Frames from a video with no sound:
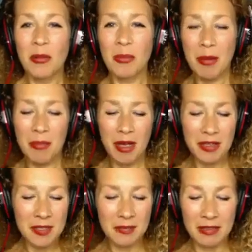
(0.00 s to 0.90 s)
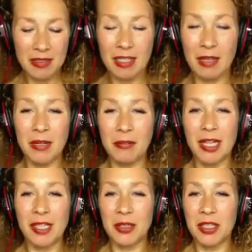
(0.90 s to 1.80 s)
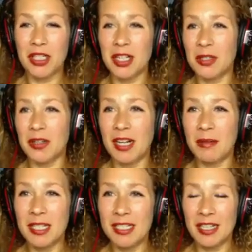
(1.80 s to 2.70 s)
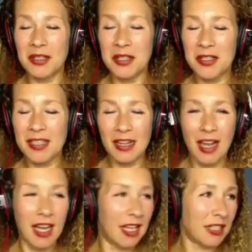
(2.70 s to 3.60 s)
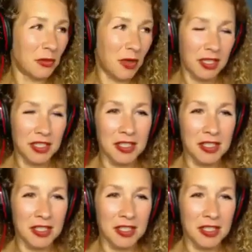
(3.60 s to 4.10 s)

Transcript: My mother's about to come to my door, Judge Lloyd. I'm going to tell her you said hi and to watch